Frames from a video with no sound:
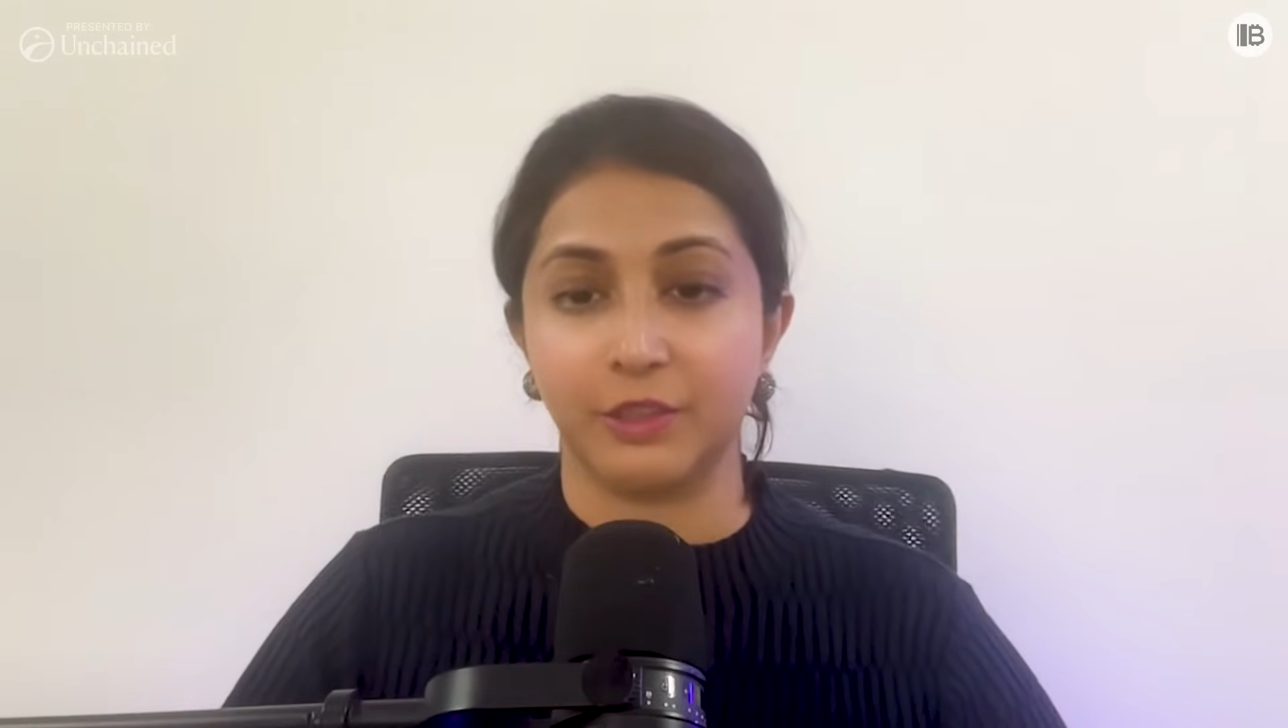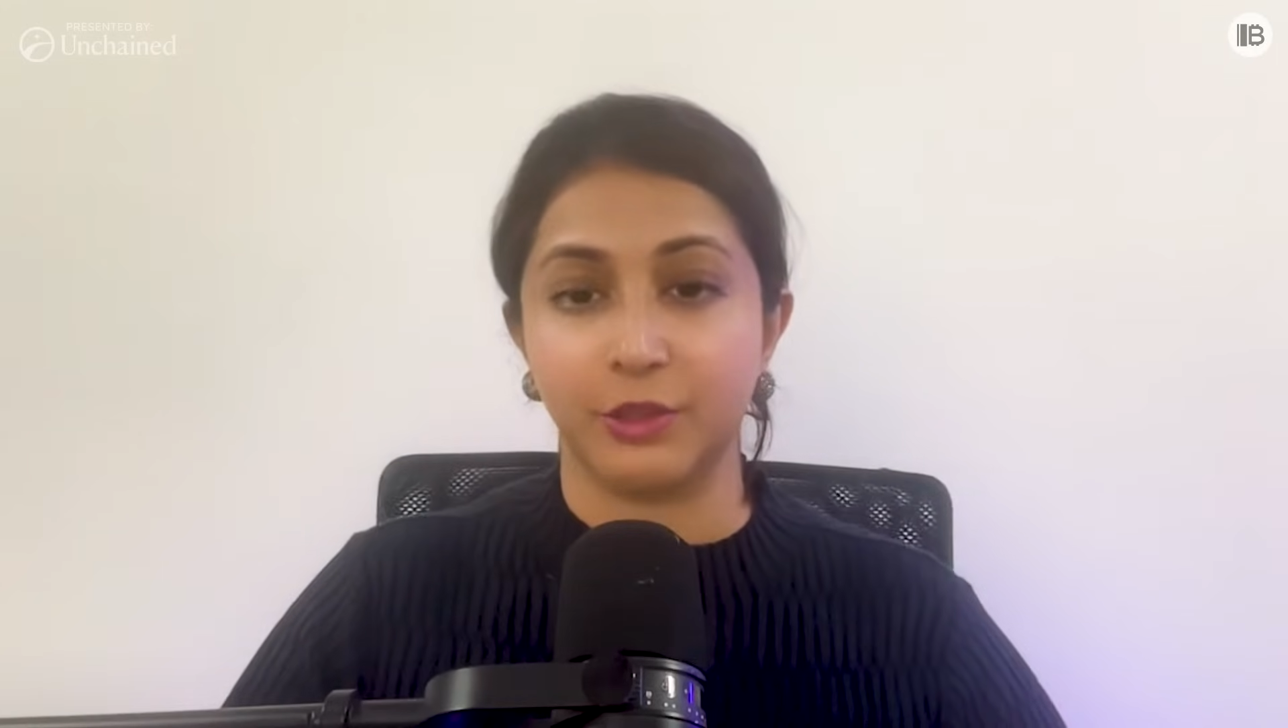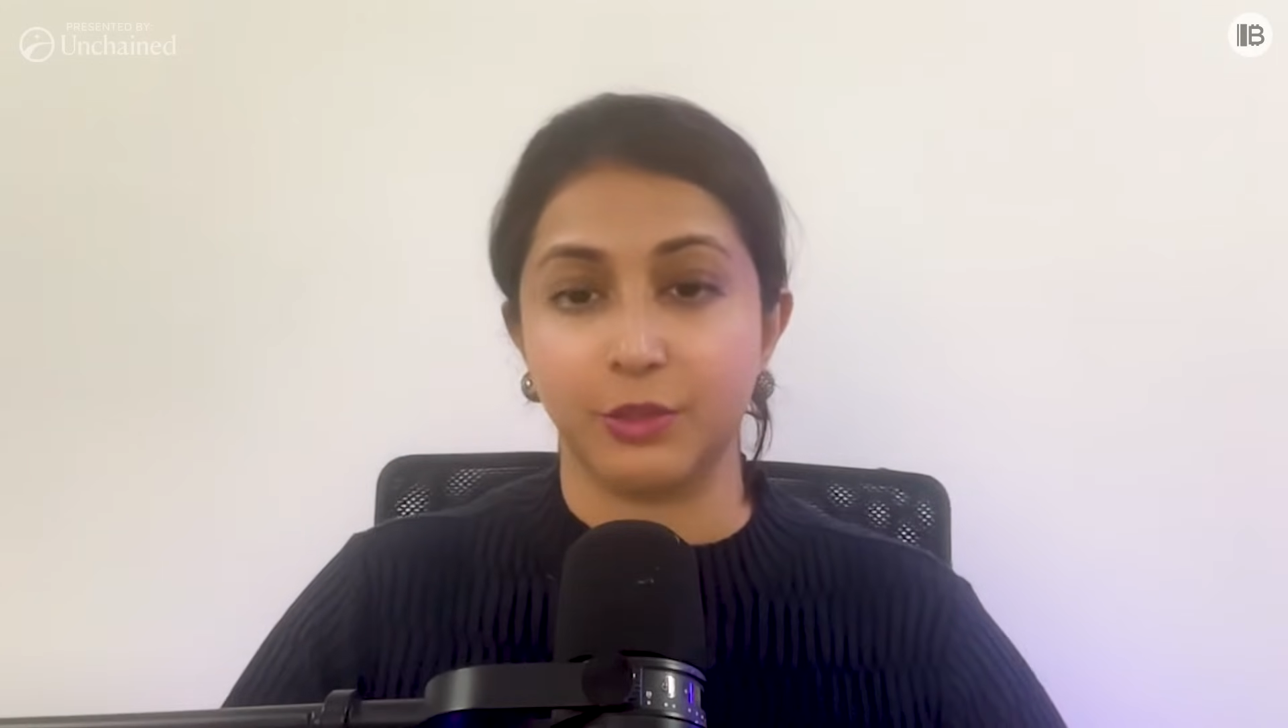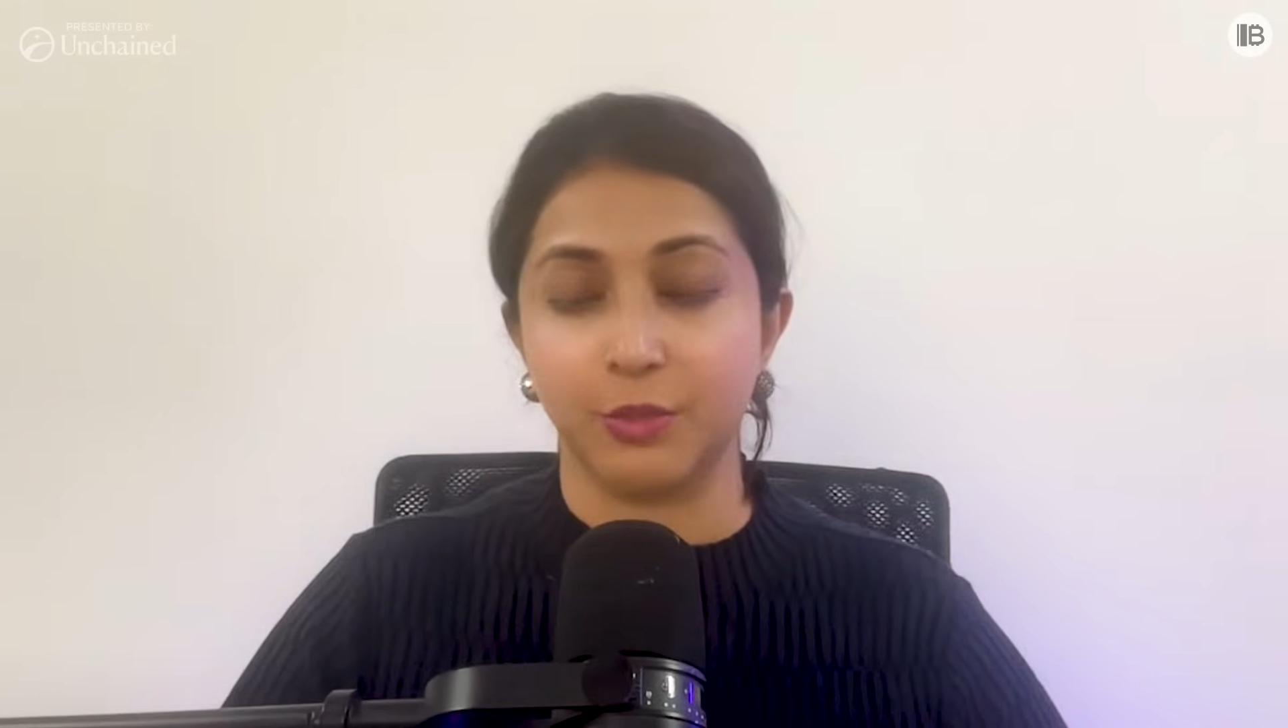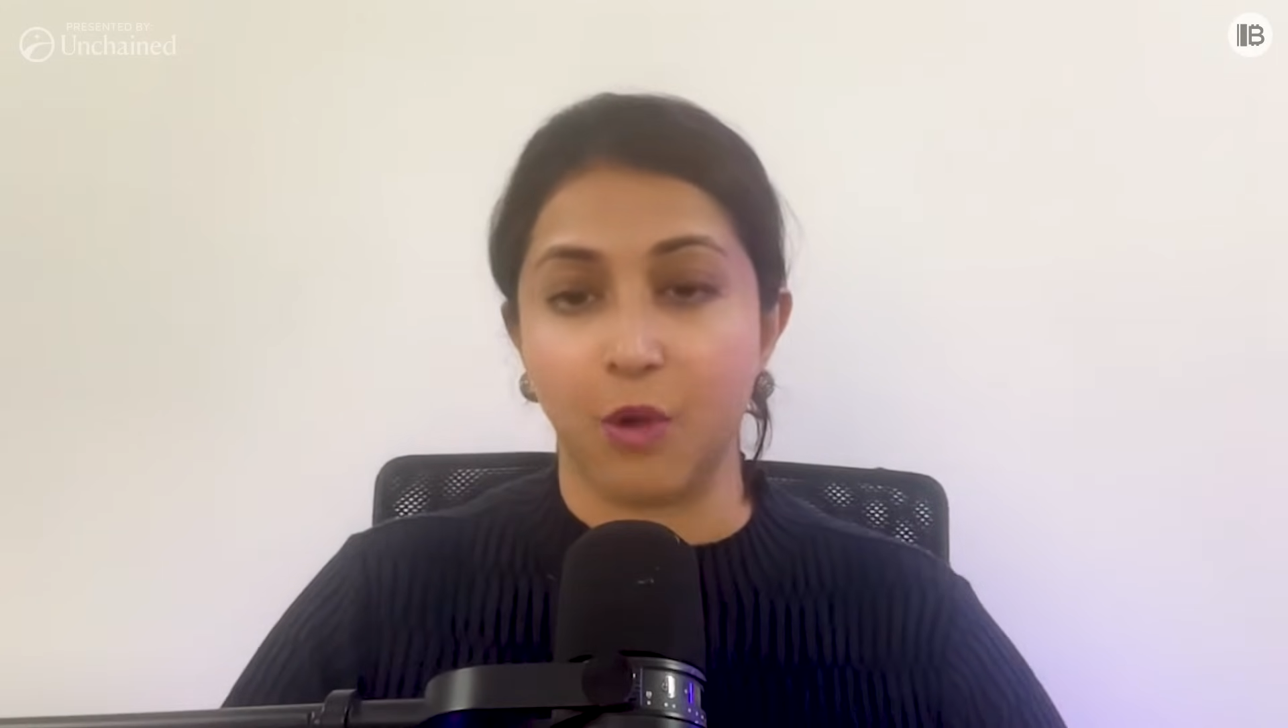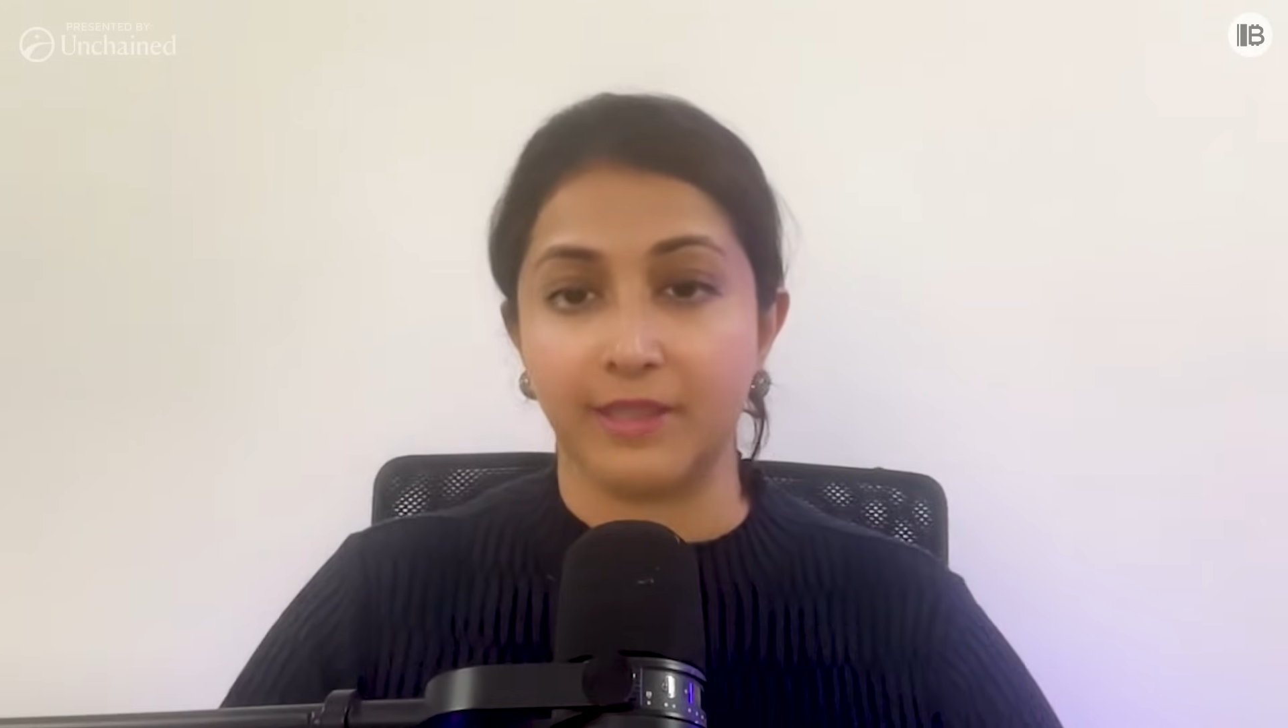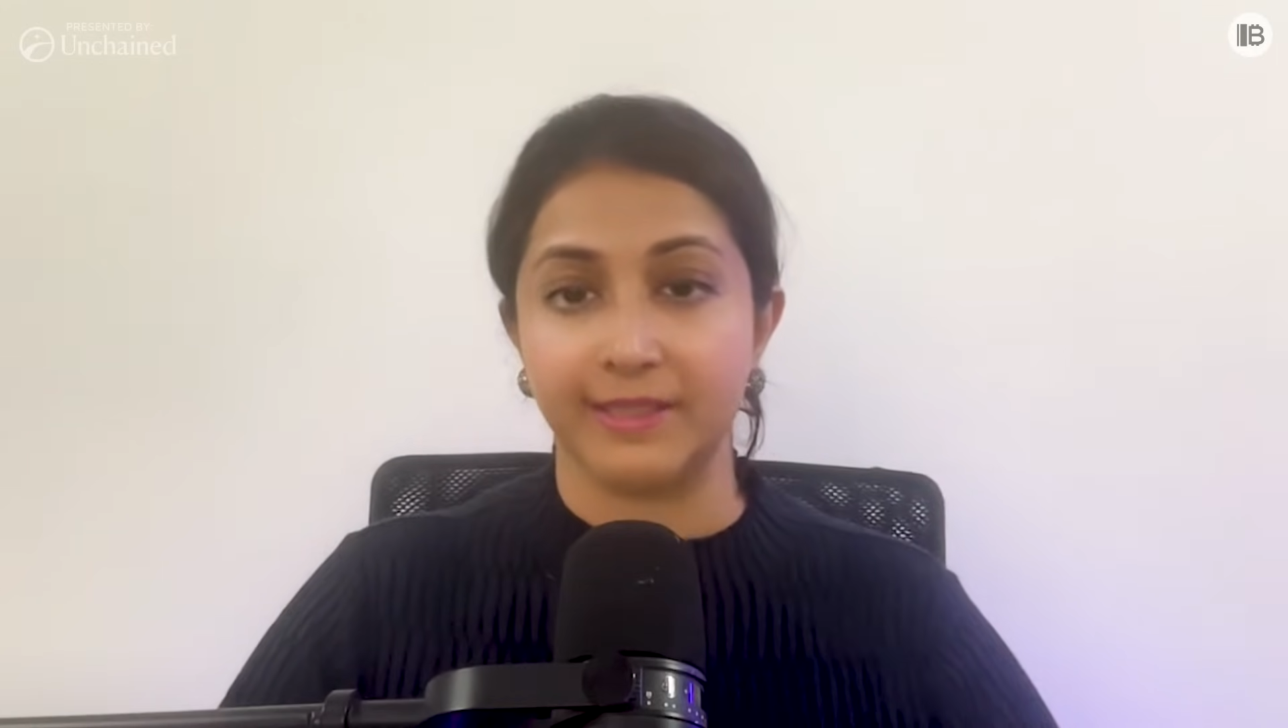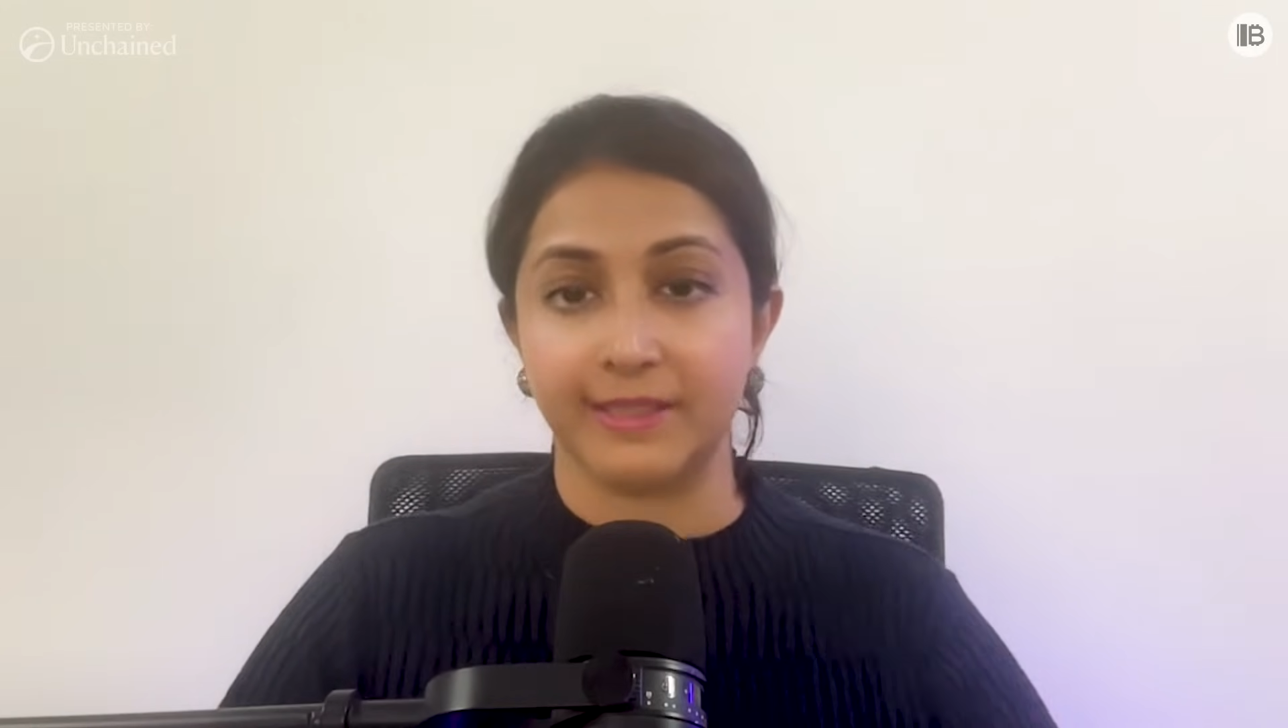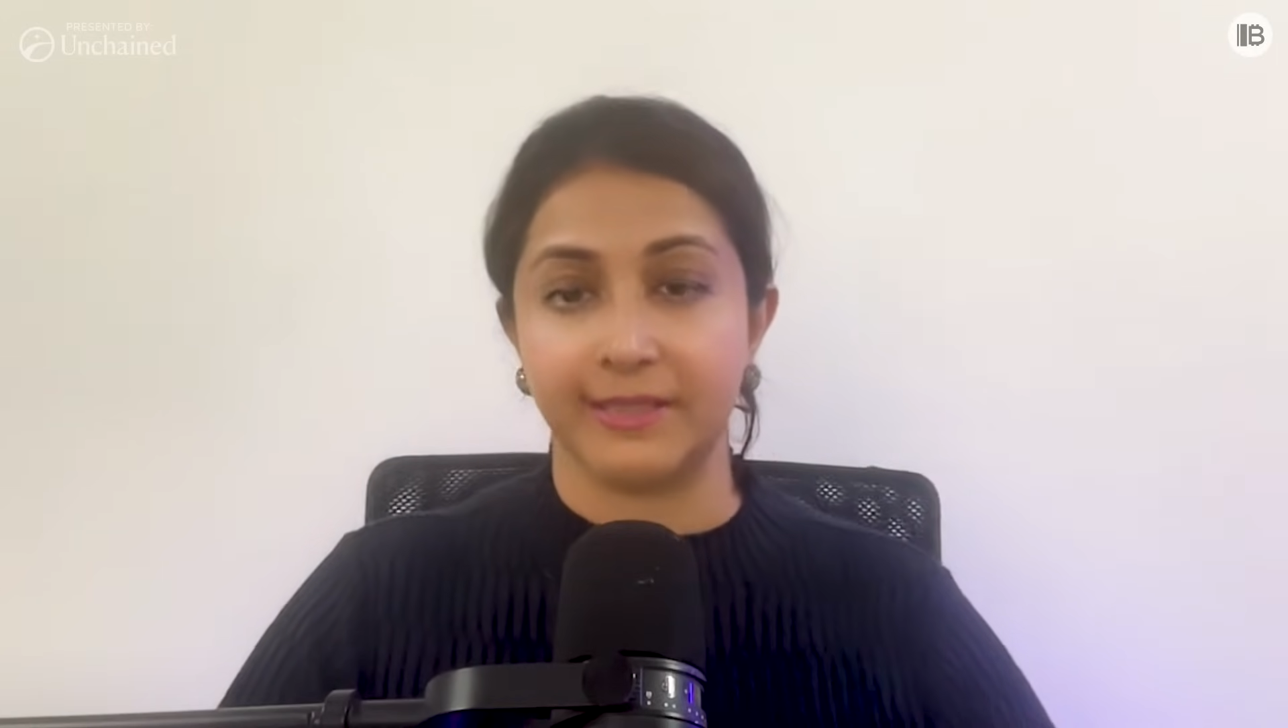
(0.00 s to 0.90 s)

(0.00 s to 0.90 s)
to what